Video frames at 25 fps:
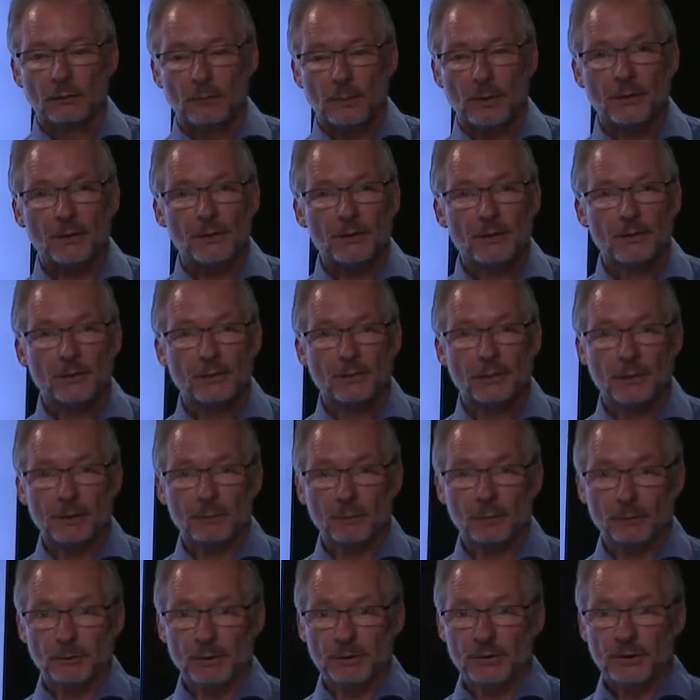Barriers to the
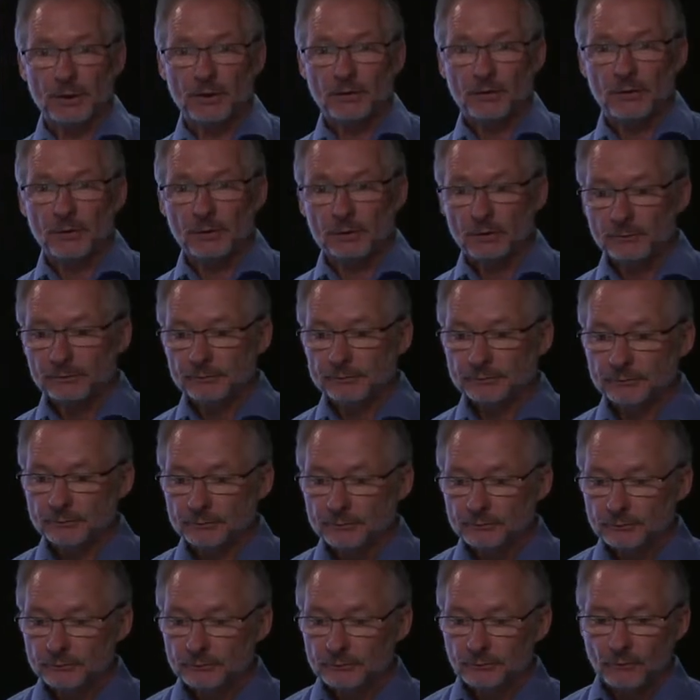implementation
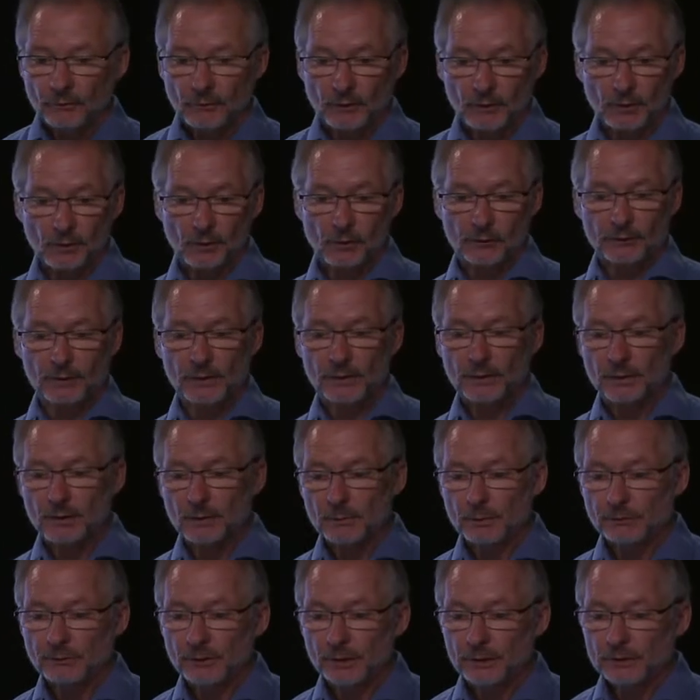of this
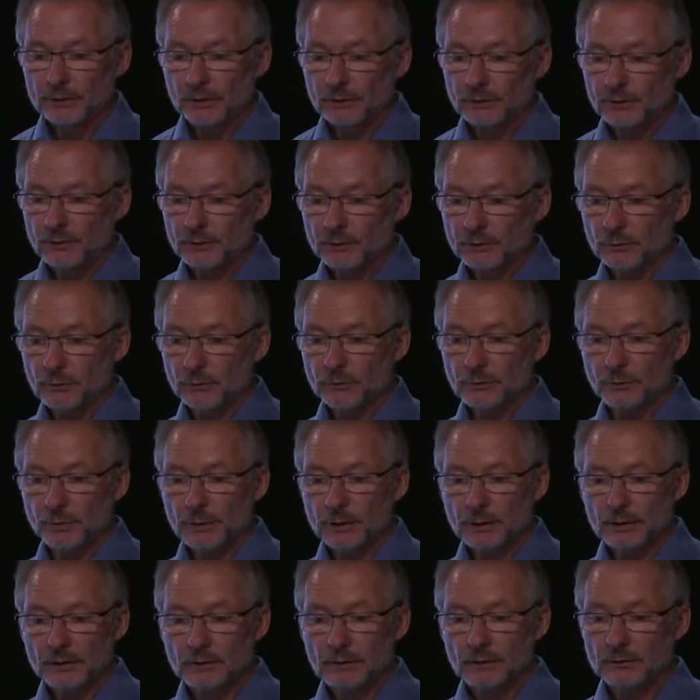type of technologies would
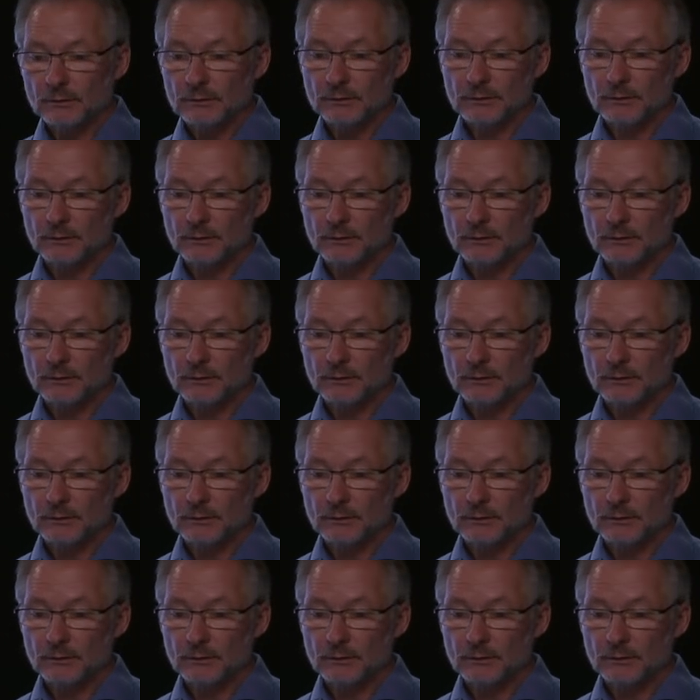be